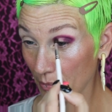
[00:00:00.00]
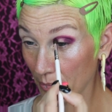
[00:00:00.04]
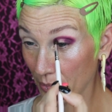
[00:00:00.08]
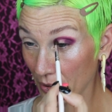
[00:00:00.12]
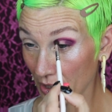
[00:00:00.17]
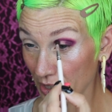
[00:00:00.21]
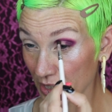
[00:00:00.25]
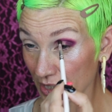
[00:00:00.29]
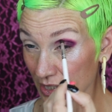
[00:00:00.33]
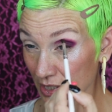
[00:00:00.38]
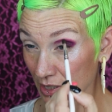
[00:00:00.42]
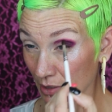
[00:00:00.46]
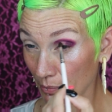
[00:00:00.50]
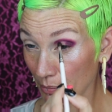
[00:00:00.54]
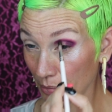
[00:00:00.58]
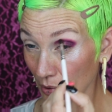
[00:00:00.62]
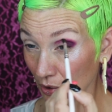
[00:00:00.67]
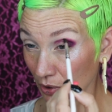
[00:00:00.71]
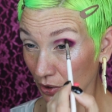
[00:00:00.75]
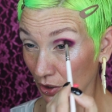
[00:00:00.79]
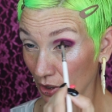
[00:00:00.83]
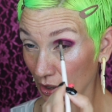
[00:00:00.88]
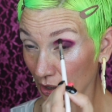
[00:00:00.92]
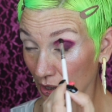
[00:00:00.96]
a pretty
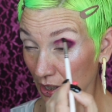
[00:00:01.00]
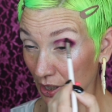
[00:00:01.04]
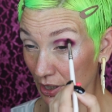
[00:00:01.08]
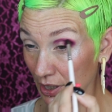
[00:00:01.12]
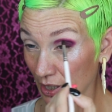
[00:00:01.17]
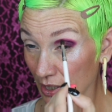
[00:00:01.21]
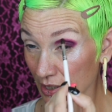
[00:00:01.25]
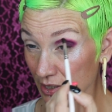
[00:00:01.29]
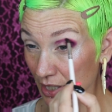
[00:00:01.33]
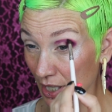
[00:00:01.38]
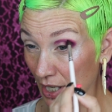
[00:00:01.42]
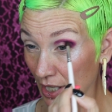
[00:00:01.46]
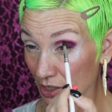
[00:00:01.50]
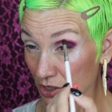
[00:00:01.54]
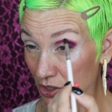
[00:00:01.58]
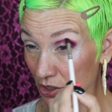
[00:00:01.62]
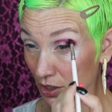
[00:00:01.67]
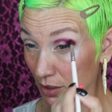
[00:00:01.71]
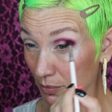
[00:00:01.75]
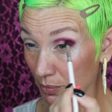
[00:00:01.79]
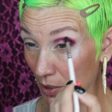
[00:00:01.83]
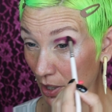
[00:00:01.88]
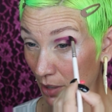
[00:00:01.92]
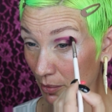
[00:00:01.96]
simple look, and it's
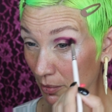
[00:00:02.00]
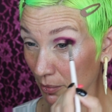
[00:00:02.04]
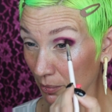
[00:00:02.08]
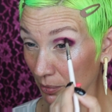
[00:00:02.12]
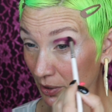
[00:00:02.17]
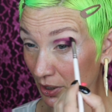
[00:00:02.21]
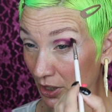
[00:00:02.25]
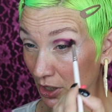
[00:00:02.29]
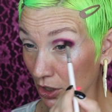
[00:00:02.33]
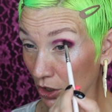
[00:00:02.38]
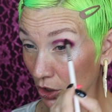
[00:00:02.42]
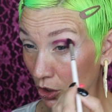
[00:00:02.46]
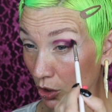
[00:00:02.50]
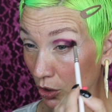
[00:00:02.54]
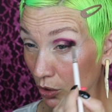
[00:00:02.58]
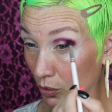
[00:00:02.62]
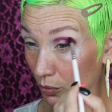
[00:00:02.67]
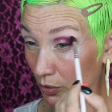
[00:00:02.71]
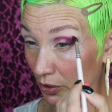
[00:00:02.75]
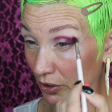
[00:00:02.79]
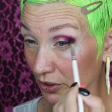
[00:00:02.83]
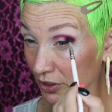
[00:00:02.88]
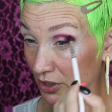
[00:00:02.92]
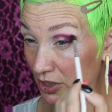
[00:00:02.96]
actually probably going to go
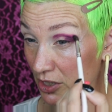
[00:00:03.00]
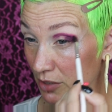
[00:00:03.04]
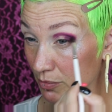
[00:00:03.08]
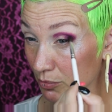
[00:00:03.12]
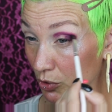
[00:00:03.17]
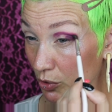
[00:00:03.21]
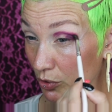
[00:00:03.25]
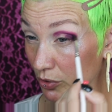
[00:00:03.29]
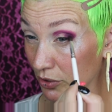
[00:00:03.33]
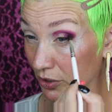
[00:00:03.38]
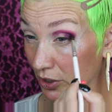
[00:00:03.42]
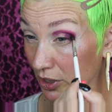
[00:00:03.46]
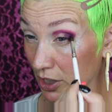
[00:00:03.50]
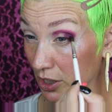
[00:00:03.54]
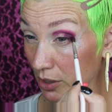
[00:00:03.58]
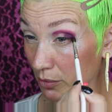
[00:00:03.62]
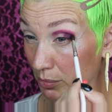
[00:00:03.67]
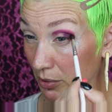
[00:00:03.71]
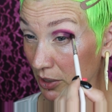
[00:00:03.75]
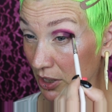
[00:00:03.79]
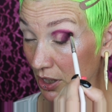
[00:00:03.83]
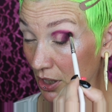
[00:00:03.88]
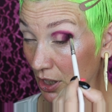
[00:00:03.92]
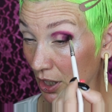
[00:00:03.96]
really smoothly
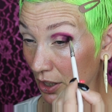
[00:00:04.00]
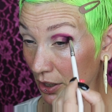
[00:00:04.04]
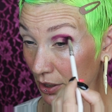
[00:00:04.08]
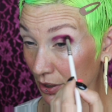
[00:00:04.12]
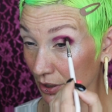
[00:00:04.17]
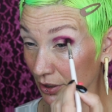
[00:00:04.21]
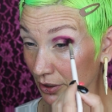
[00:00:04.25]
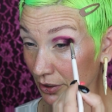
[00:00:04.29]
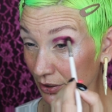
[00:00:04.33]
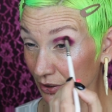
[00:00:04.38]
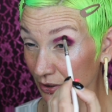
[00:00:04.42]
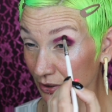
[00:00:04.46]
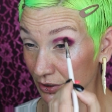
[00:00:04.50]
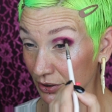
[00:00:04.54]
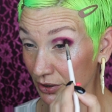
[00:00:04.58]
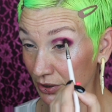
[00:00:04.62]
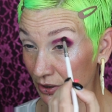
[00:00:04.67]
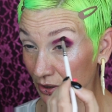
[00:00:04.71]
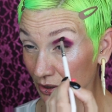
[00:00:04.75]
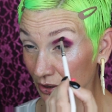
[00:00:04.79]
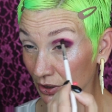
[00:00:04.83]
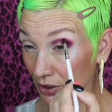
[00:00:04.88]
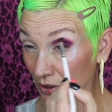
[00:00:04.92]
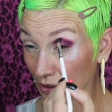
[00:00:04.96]

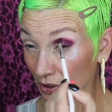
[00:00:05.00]
because